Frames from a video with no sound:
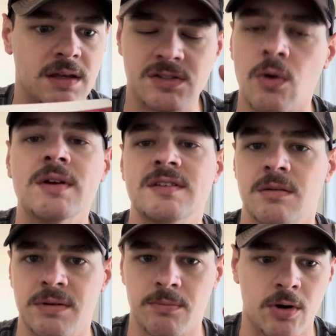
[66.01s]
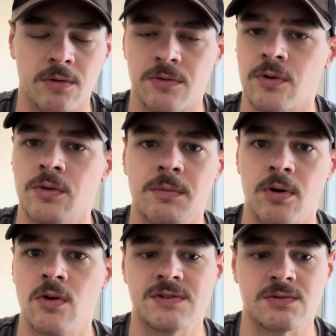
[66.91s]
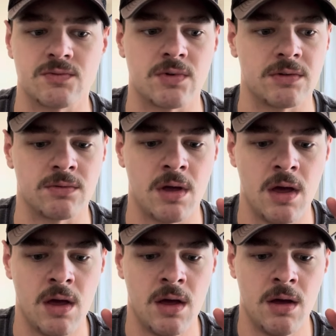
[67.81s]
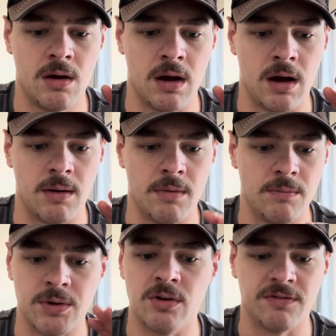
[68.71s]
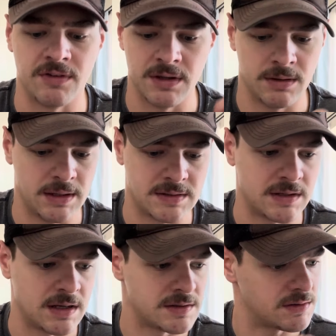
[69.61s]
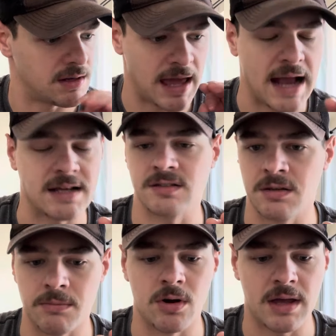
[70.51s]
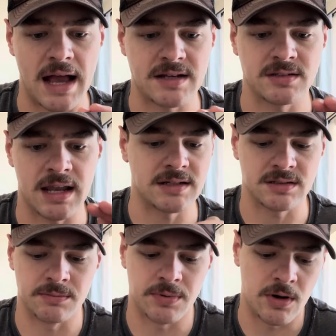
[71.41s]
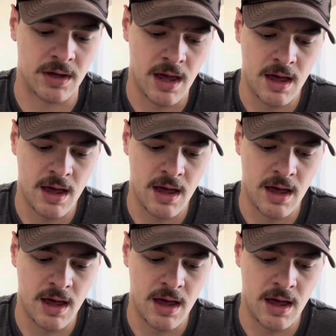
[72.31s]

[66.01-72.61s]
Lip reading: It's so easy to burn through. The prose is written beautifully. It's an excellent book. Excellent book.